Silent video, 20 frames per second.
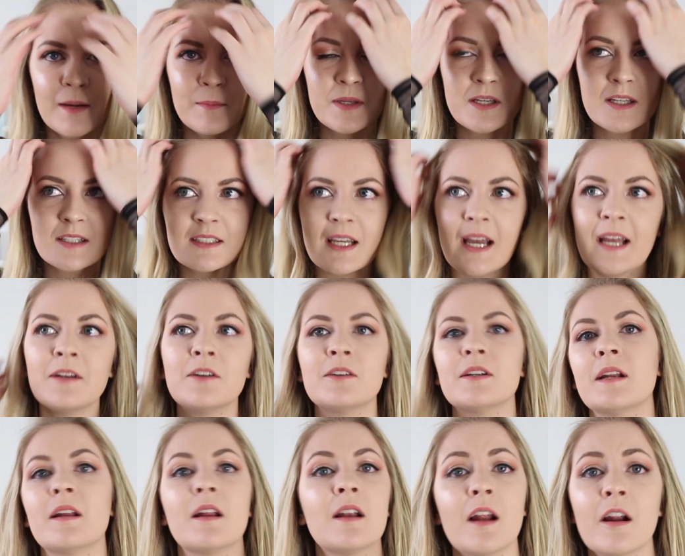because I know
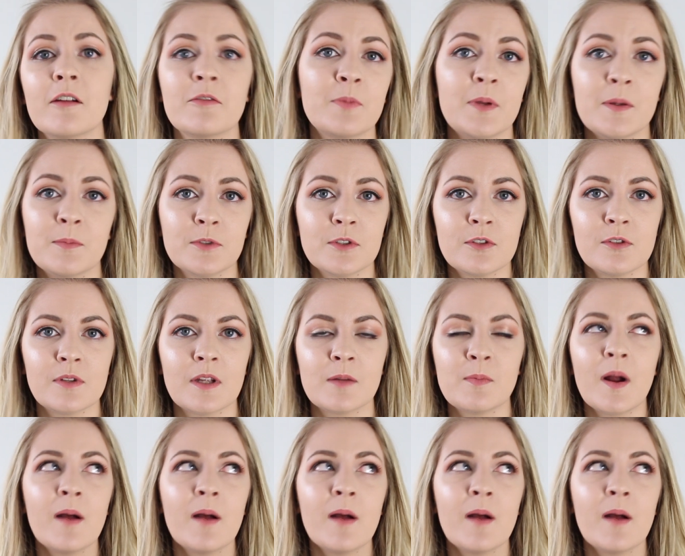that a lot of people do that.